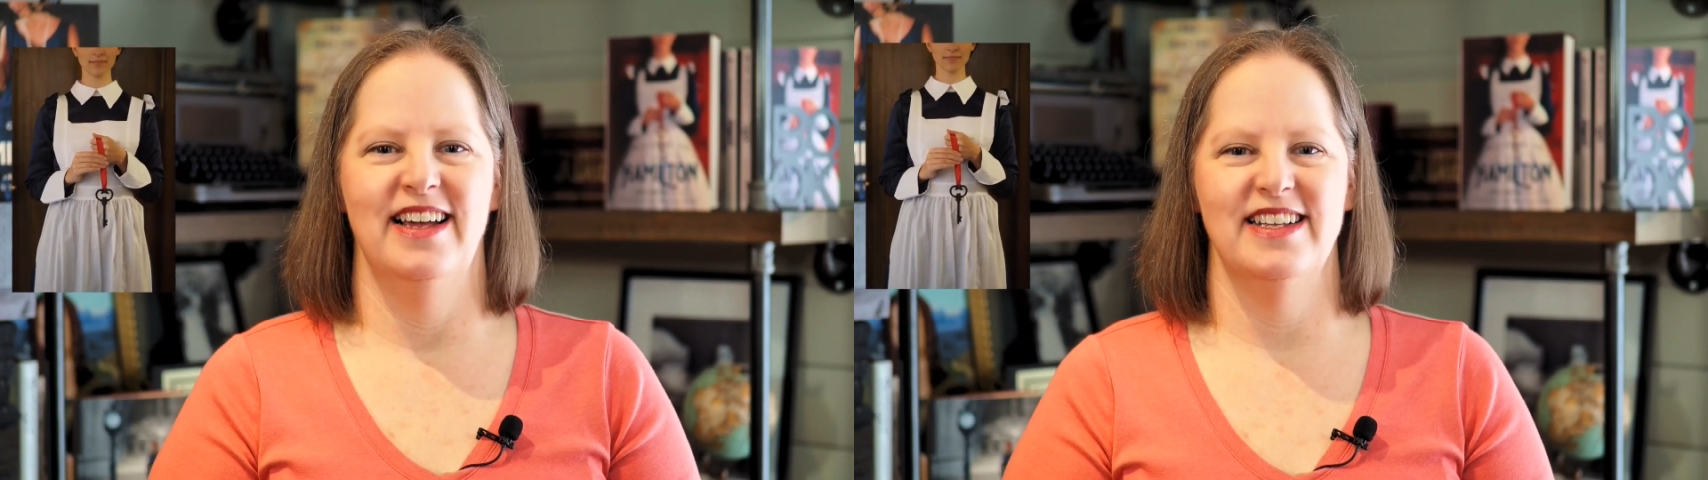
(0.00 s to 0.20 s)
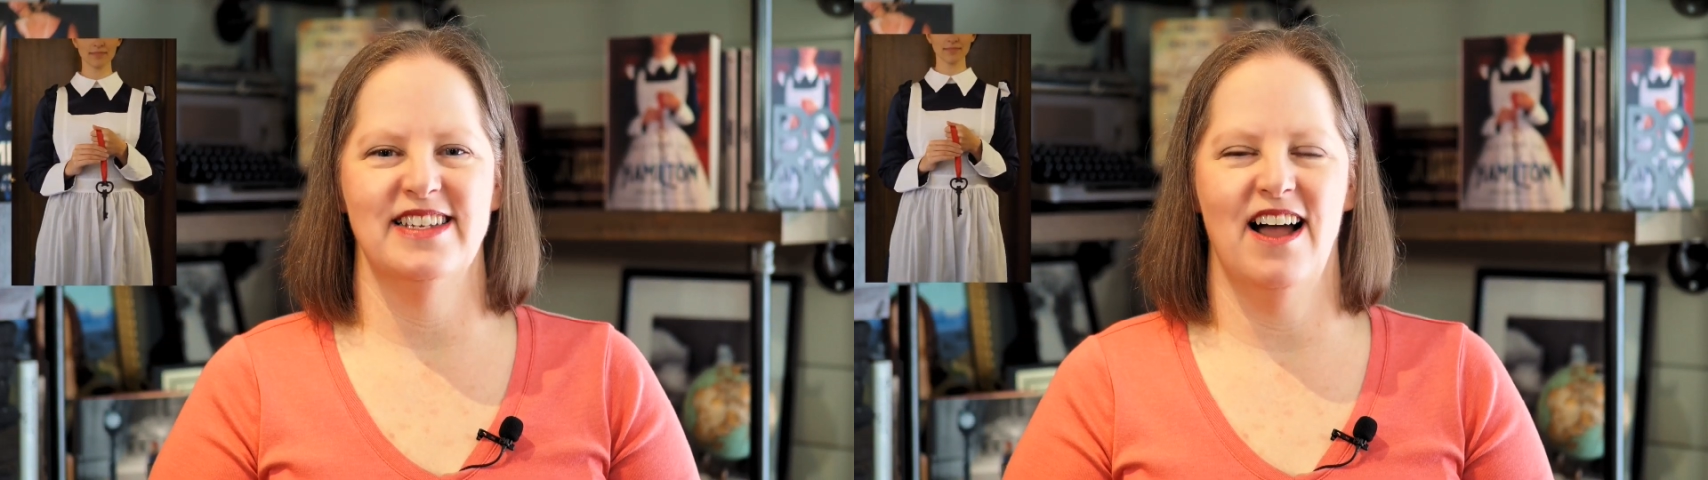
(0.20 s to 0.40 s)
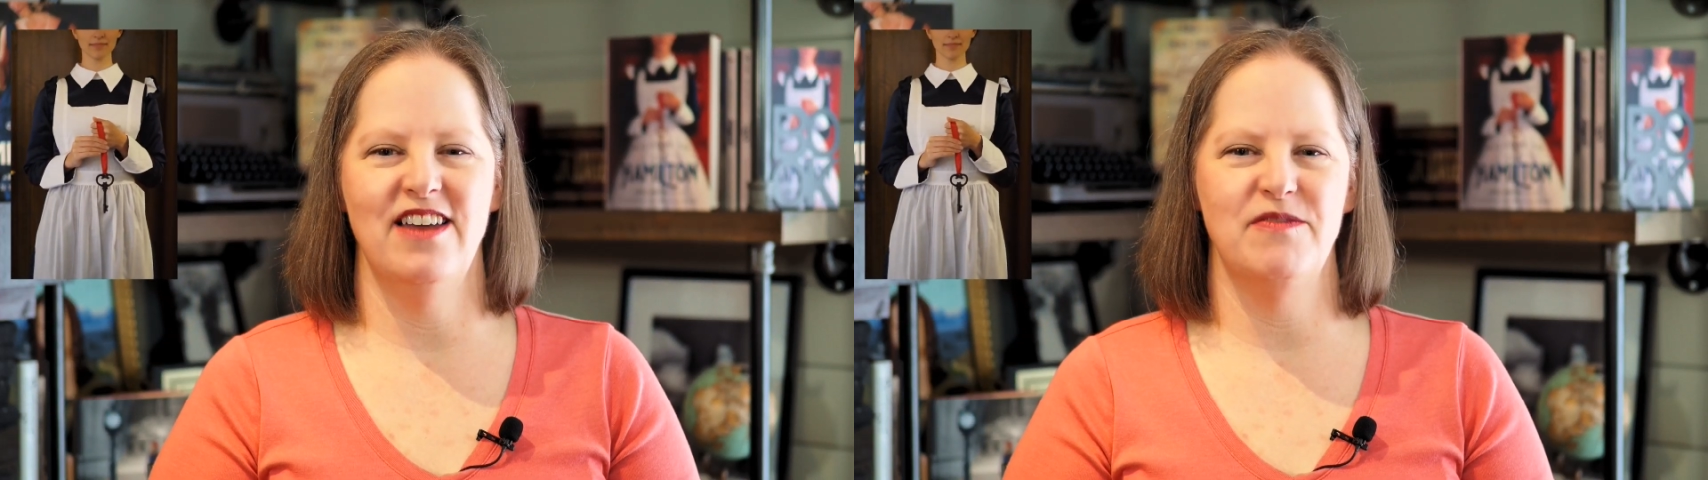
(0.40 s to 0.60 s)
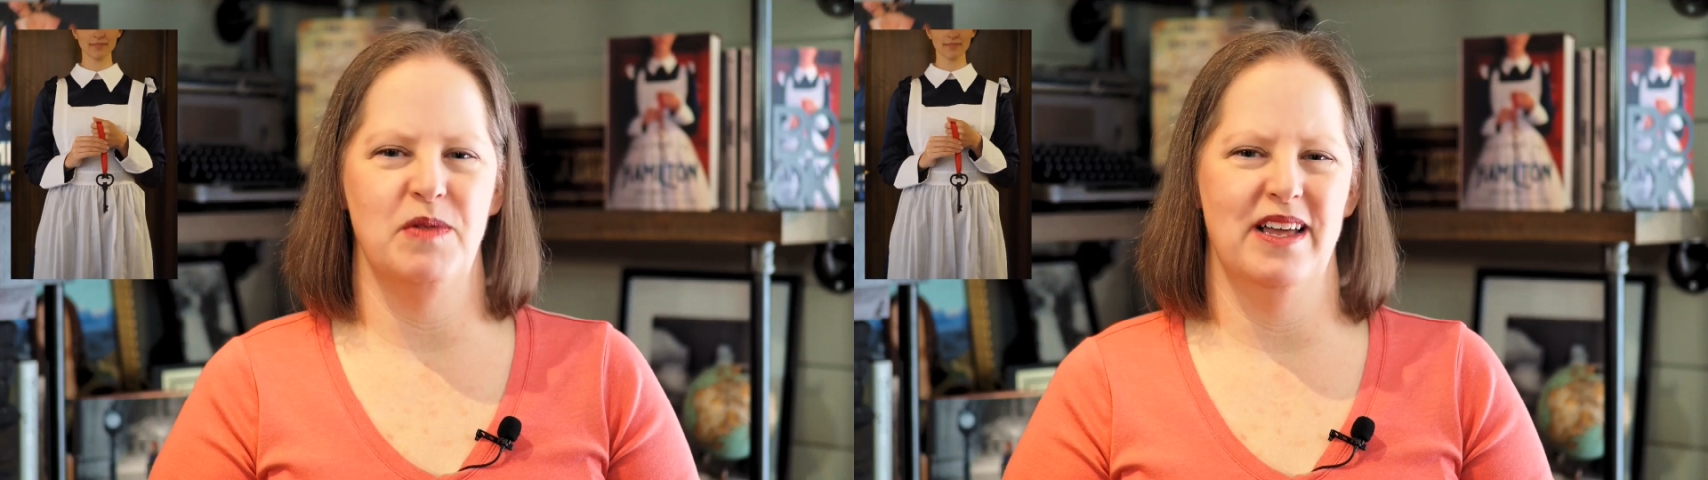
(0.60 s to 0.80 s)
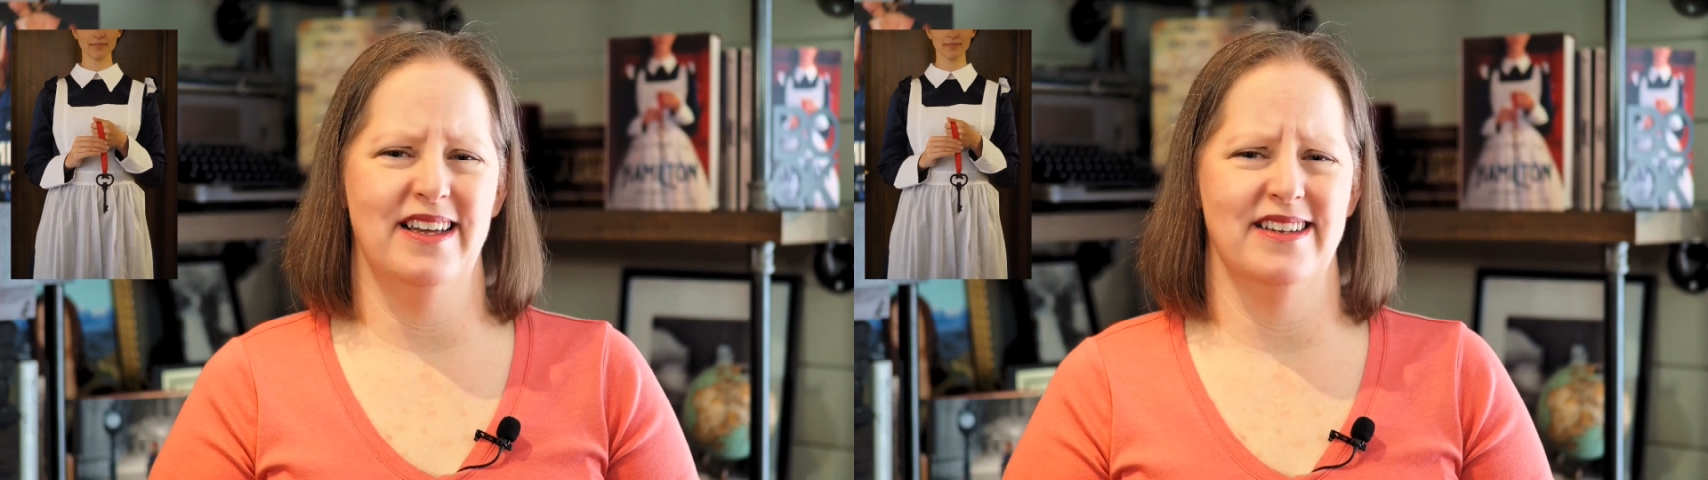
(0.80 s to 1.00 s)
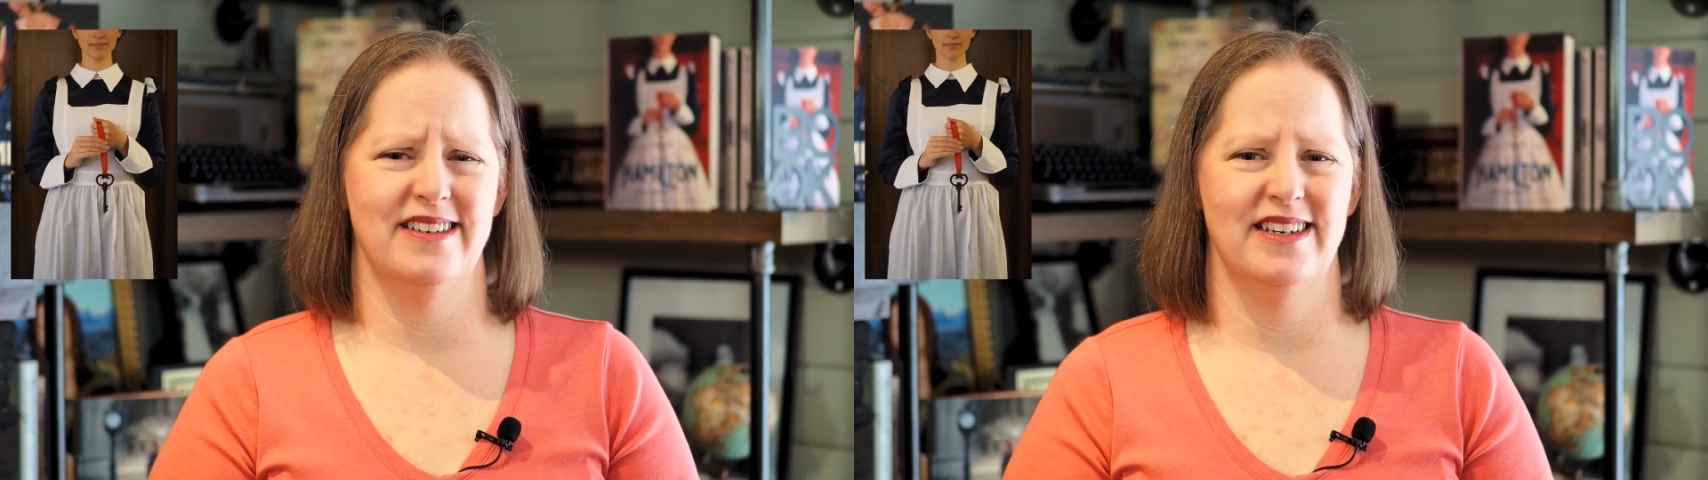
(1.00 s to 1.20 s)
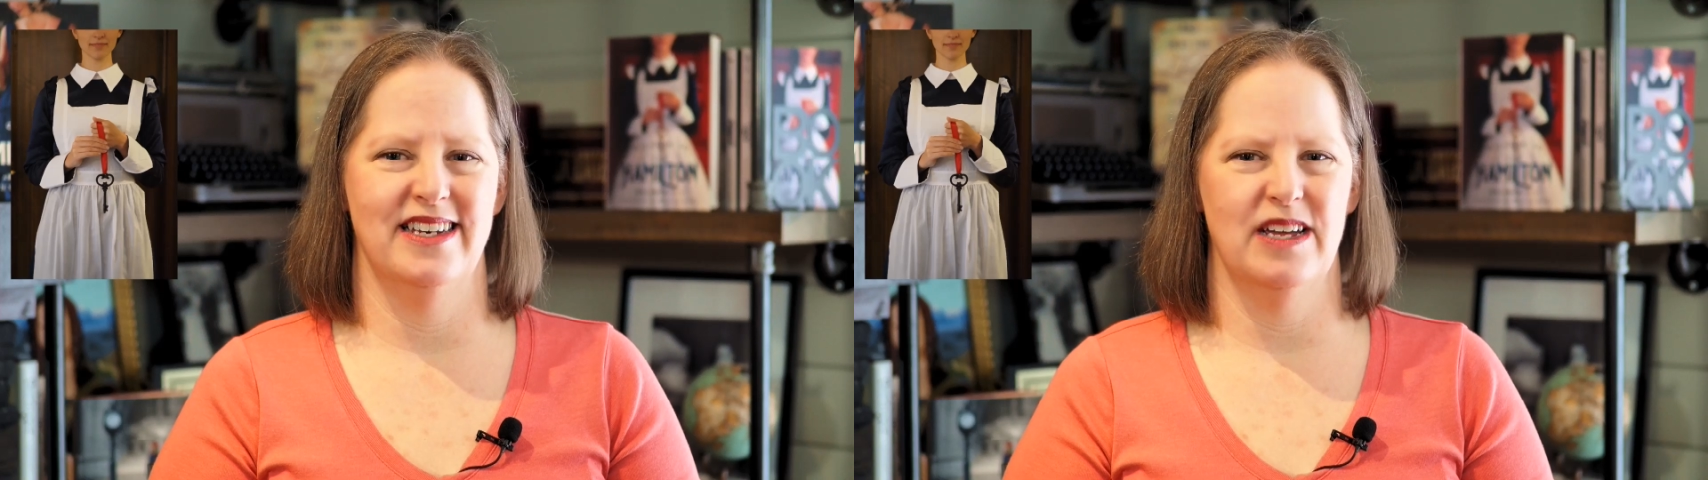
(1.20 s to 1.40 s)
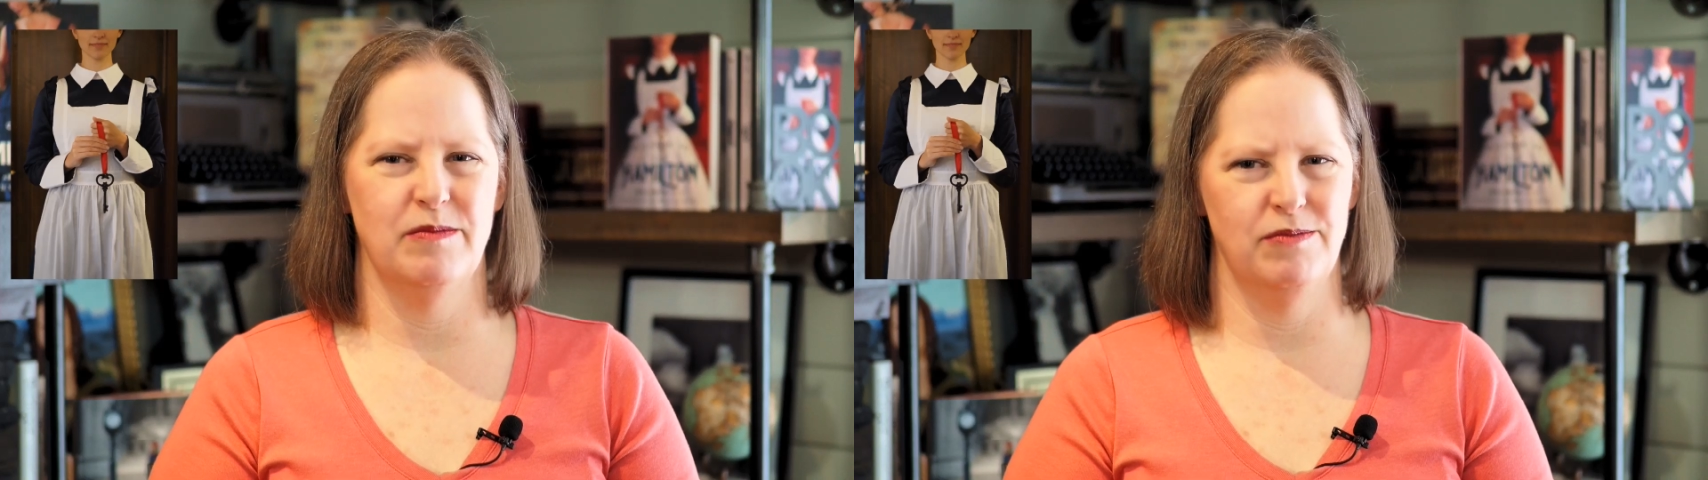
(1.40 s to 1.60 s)
It's kind of bland and
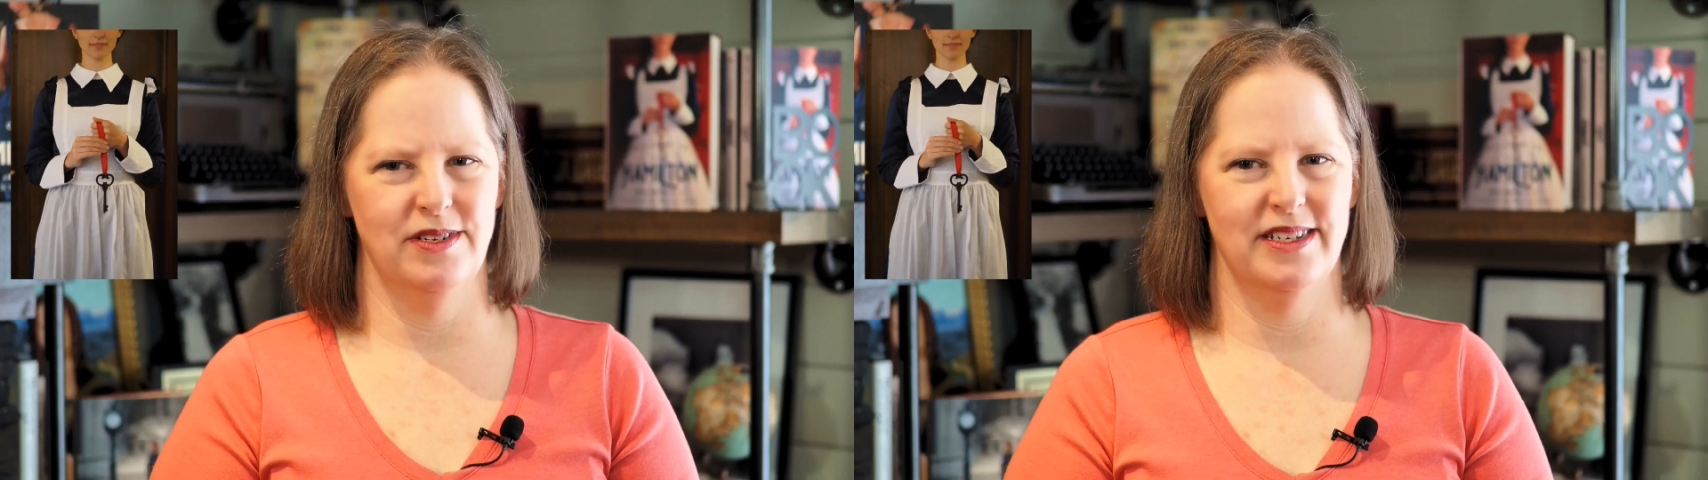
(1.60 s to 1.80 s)
yet pretty